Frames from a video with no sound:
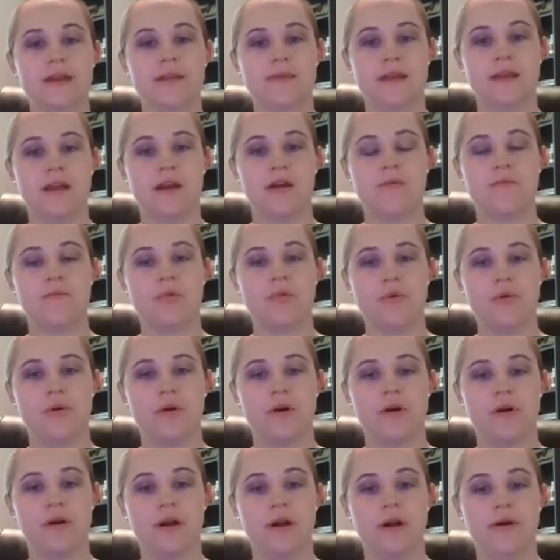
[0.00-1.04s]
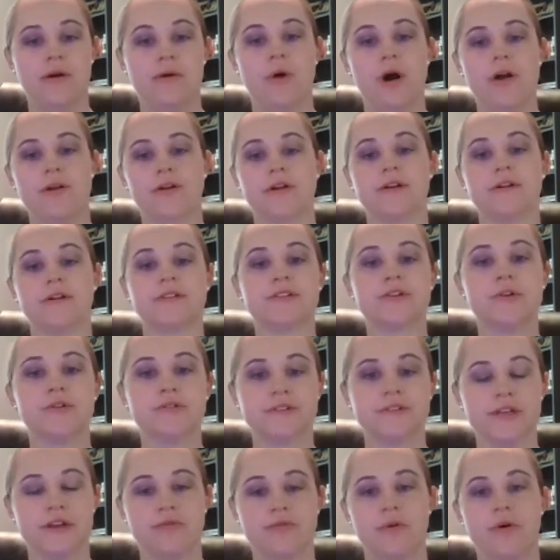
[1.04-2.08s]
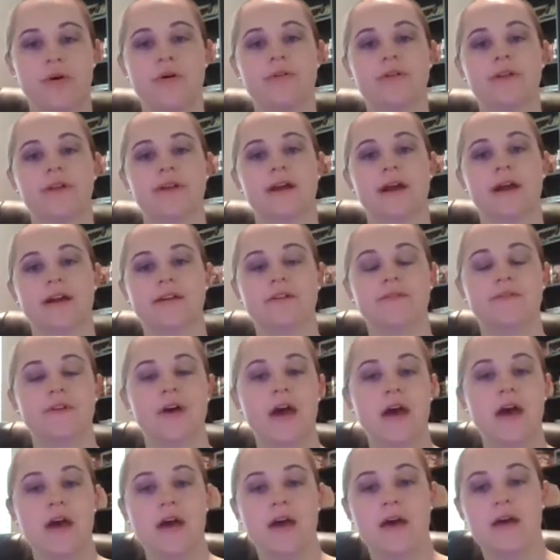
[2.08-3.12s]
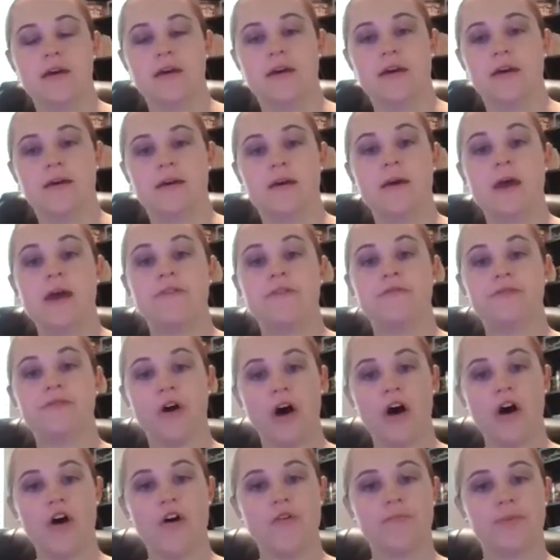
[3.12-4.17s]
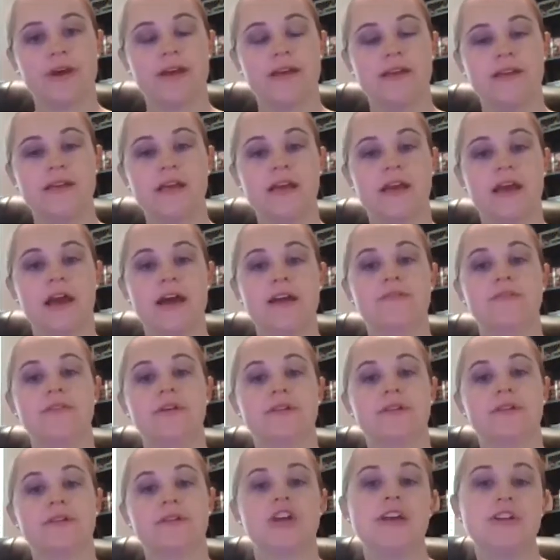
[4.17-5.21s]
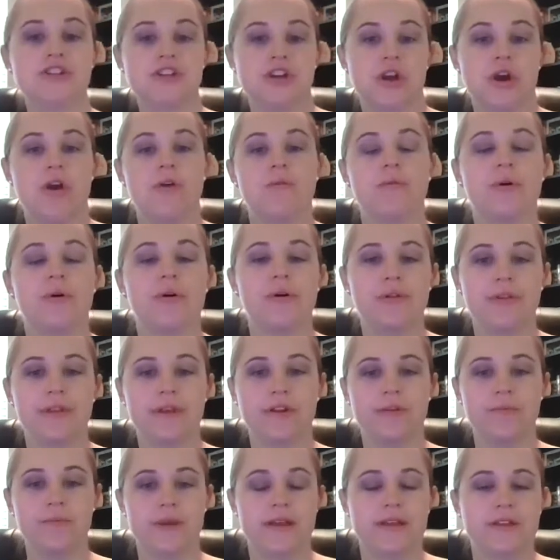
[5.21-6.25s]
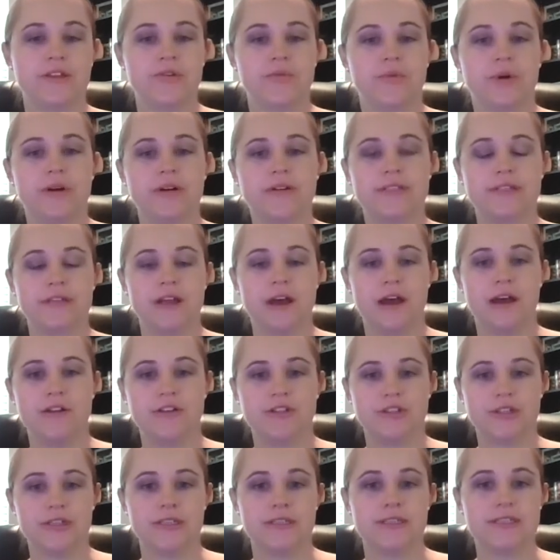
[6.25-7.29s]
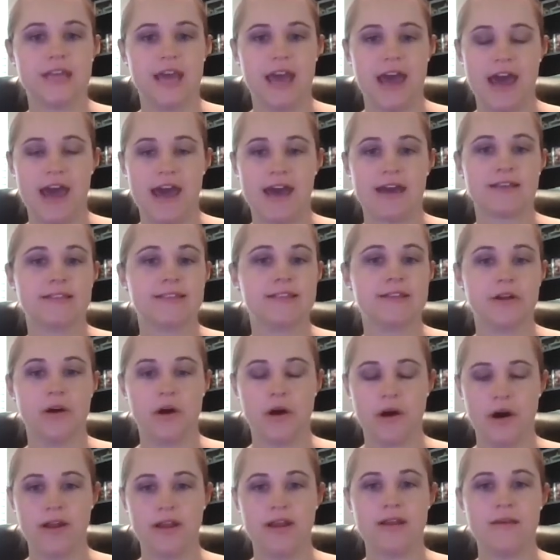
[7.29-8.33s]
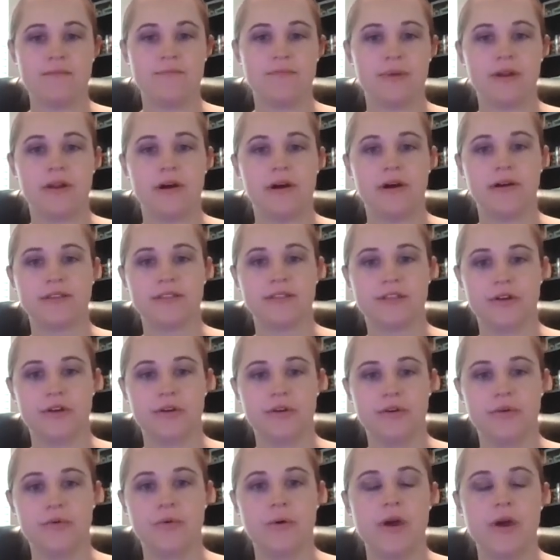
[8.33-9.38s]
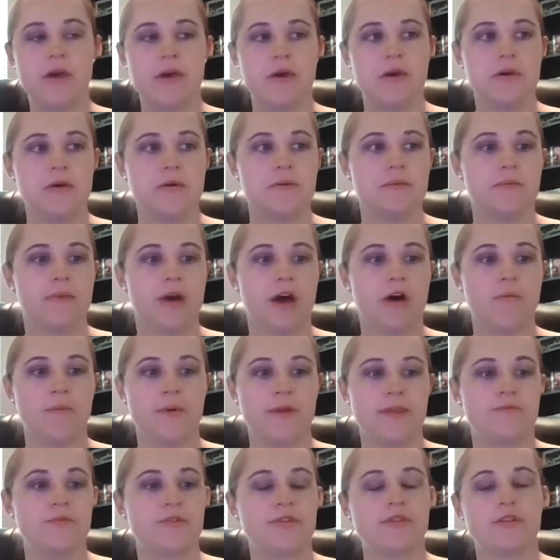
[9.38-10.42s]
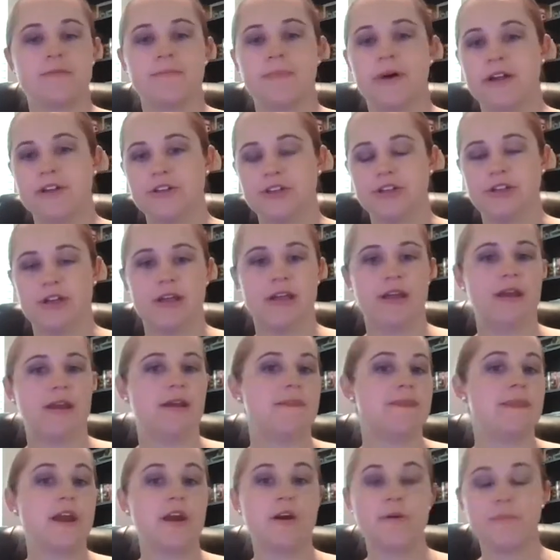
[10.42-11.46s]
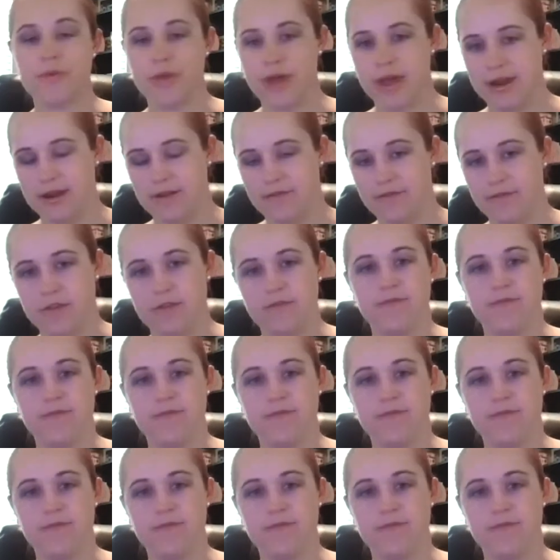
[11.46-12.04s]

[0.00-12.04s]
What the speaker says: there more on a consulting role and kind of involved, but kind of changing our role a little bit to where it's not just tax and audit, but also helping them with their budgeting and their planning for the